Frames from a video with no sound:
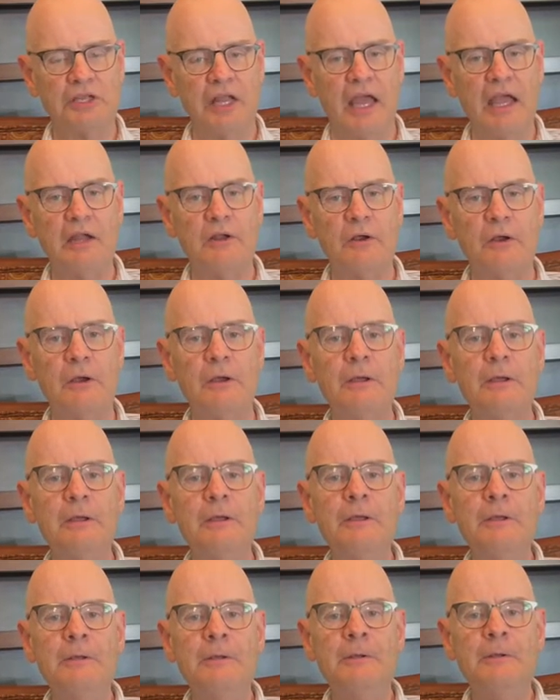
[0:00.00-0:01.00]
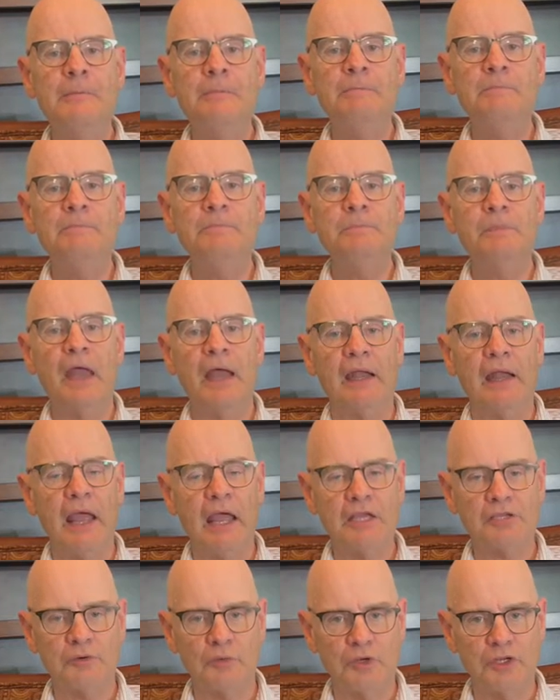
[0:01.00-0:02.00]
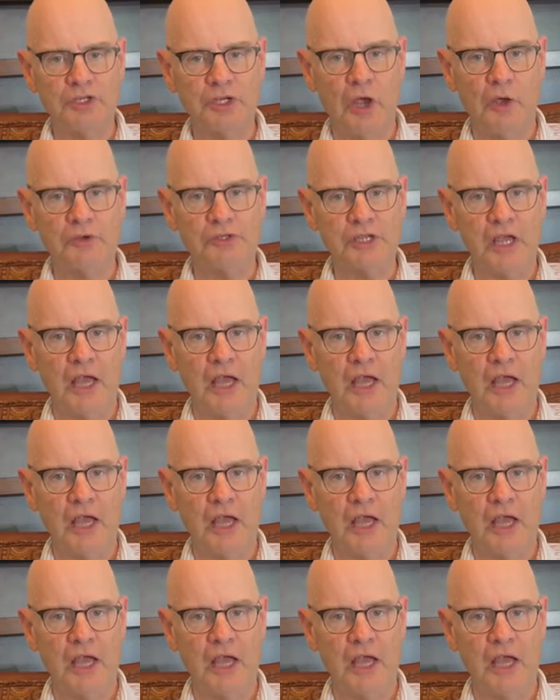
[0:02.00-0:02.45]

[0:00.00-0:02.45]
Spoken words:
later that Ezra shows